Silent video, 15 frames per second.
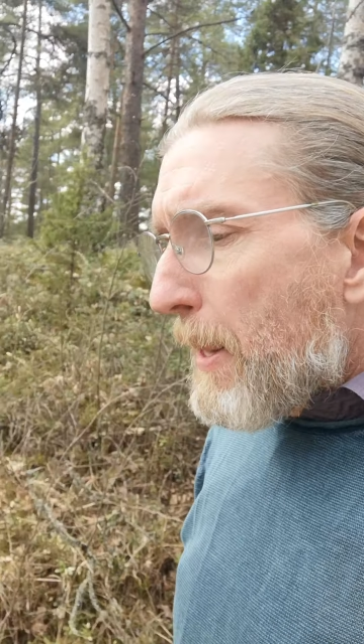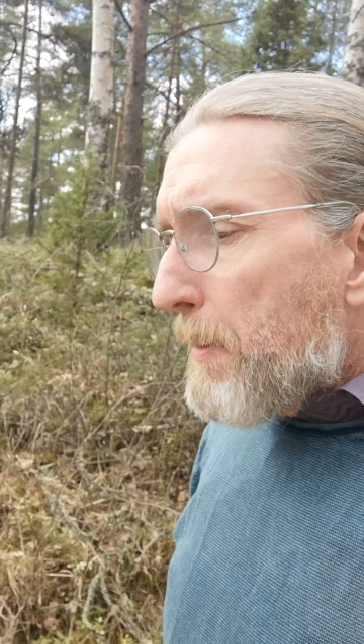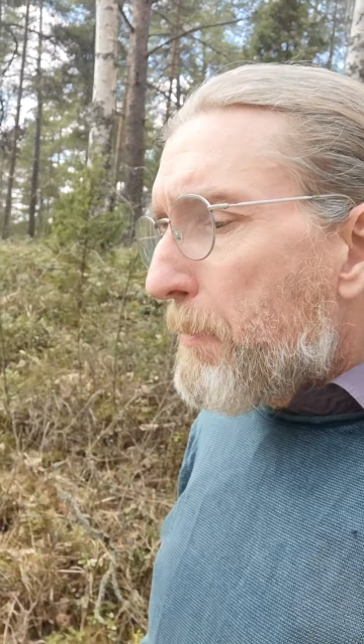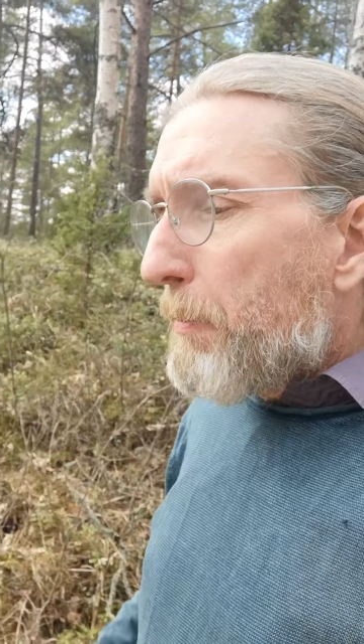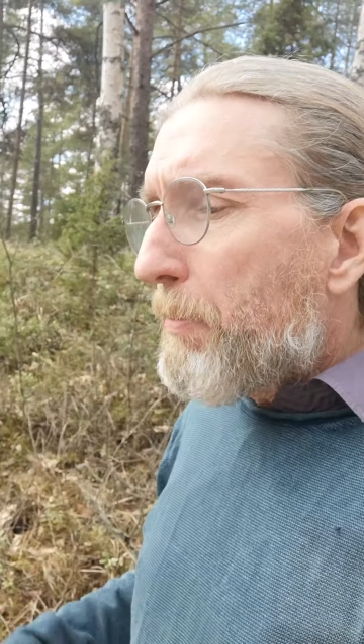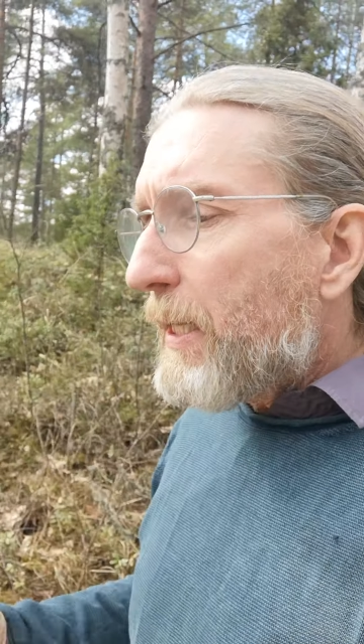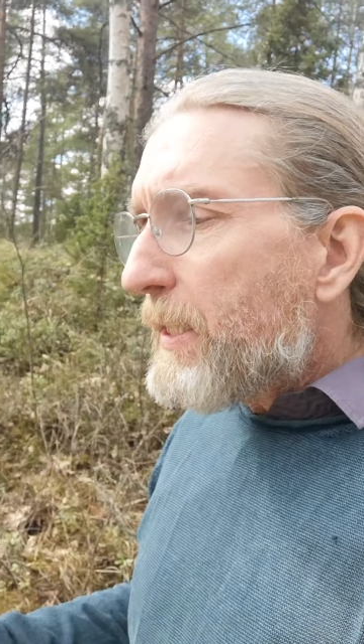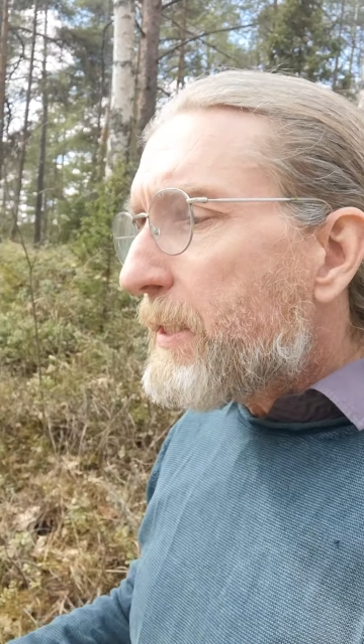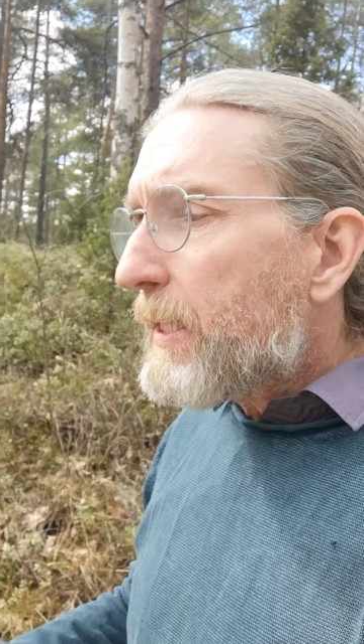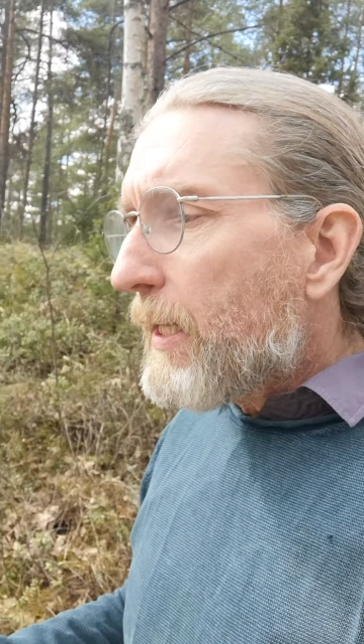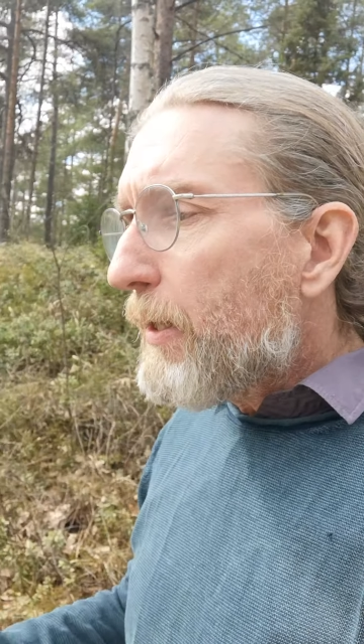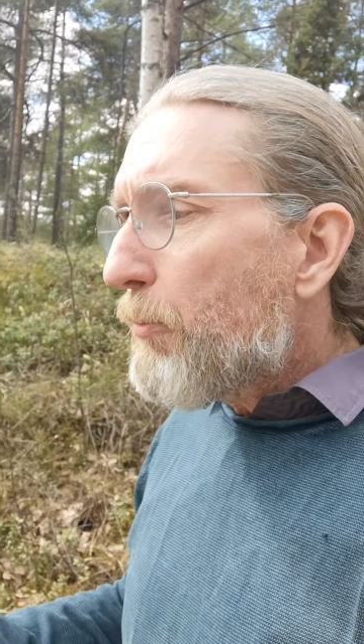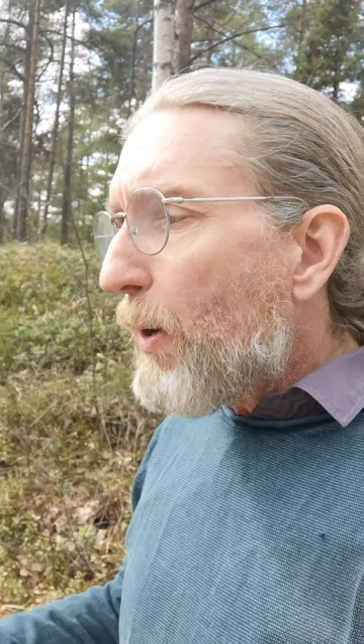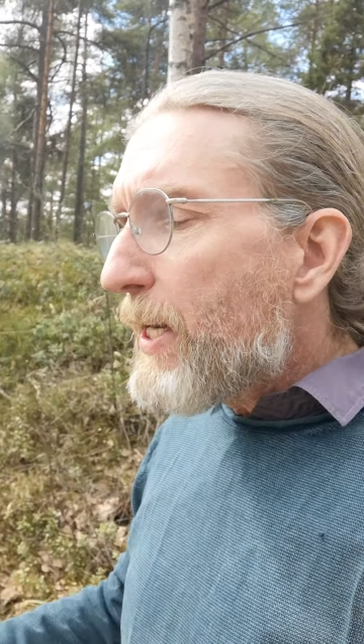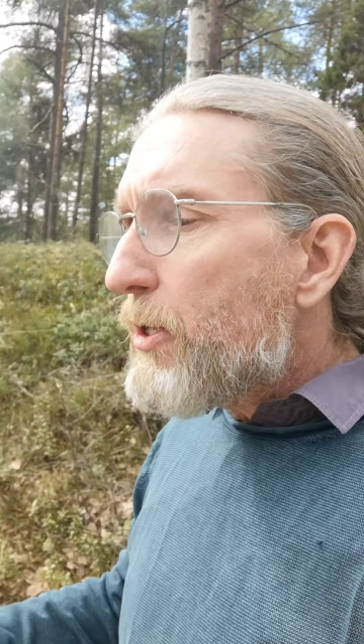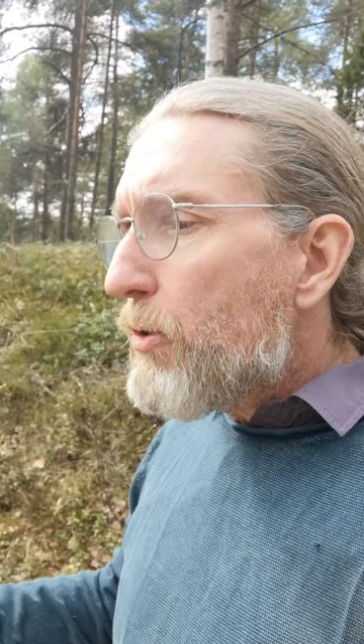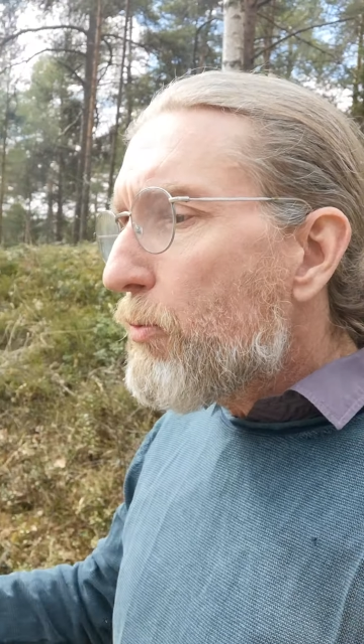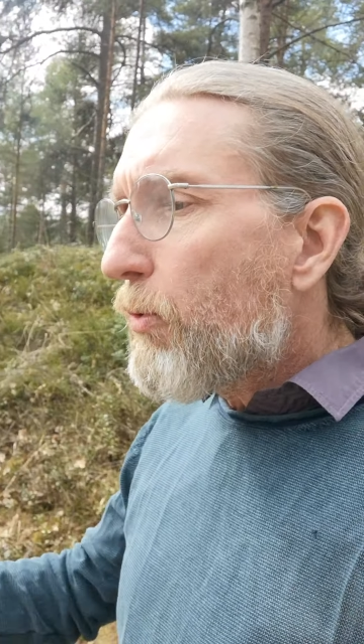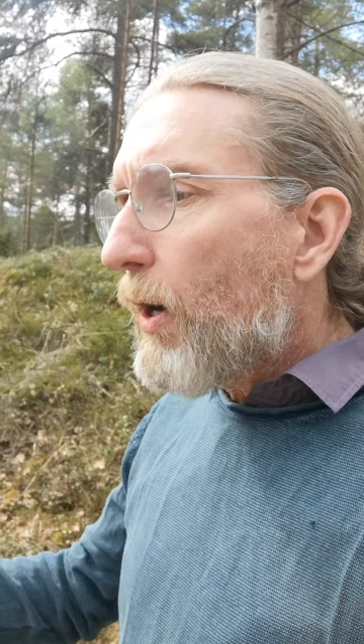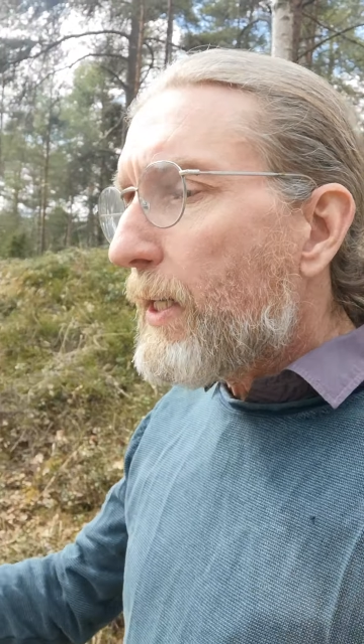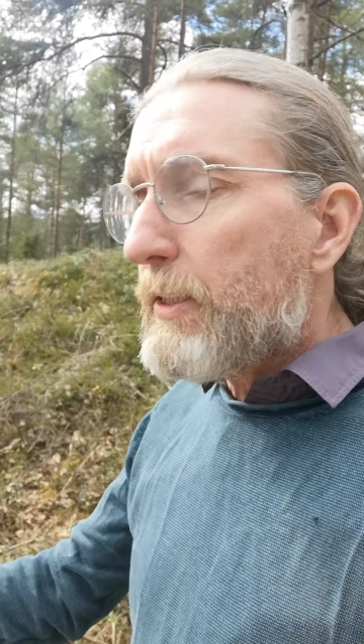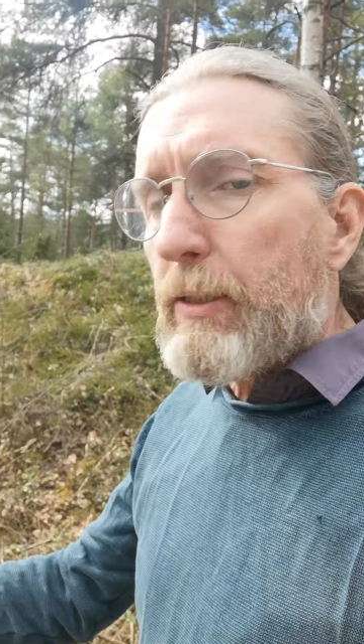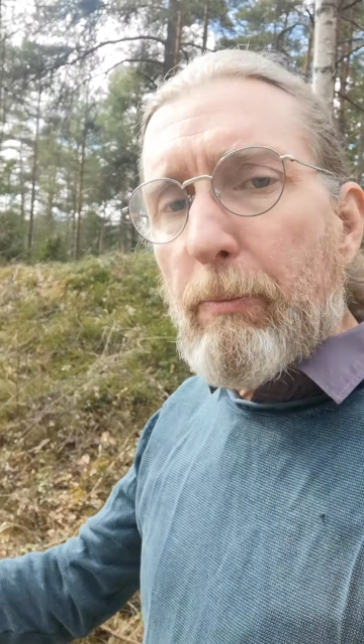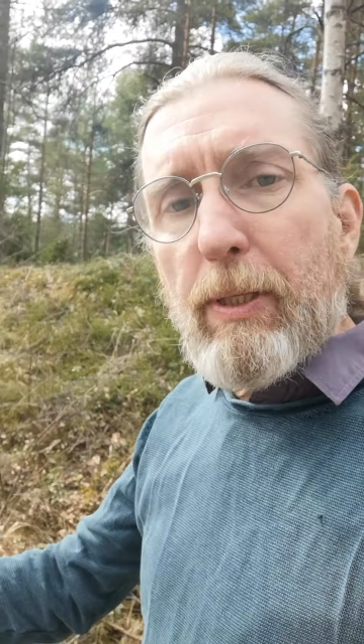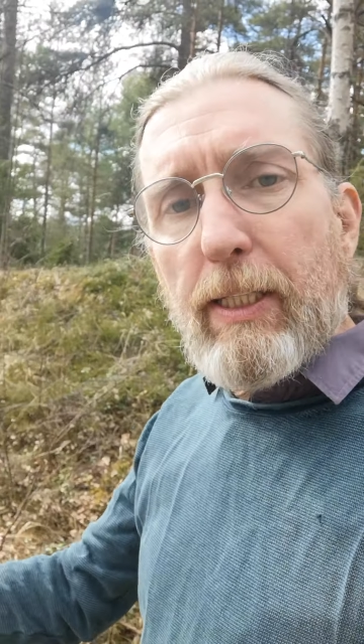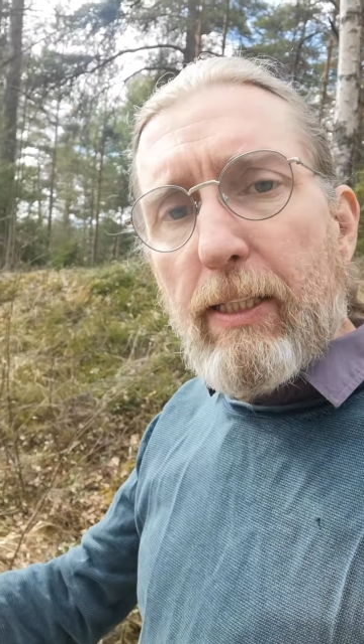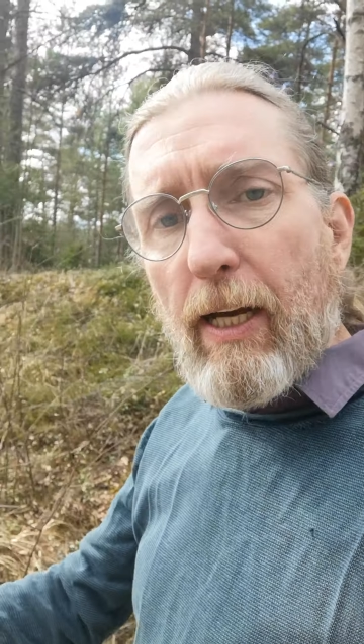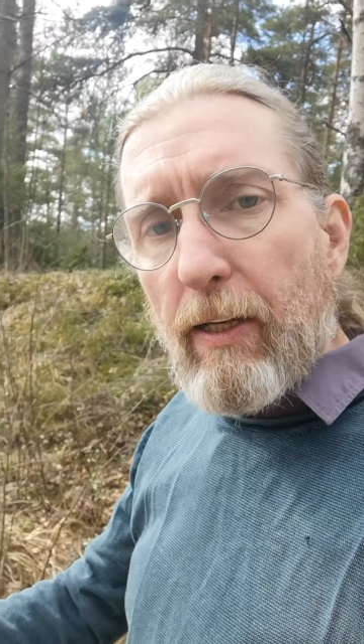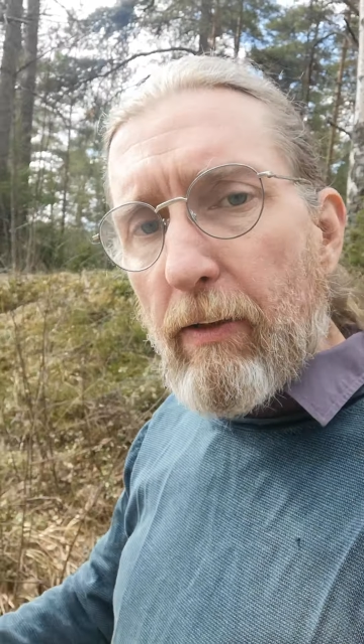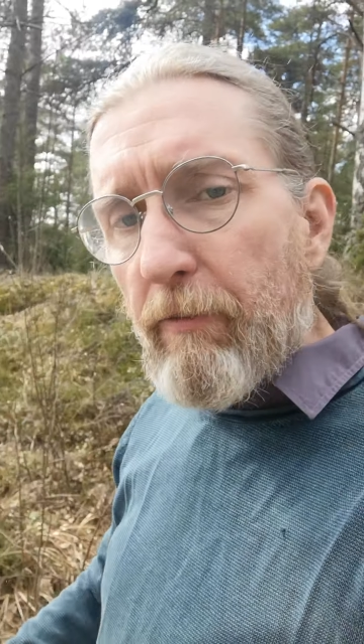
but basically when you write something down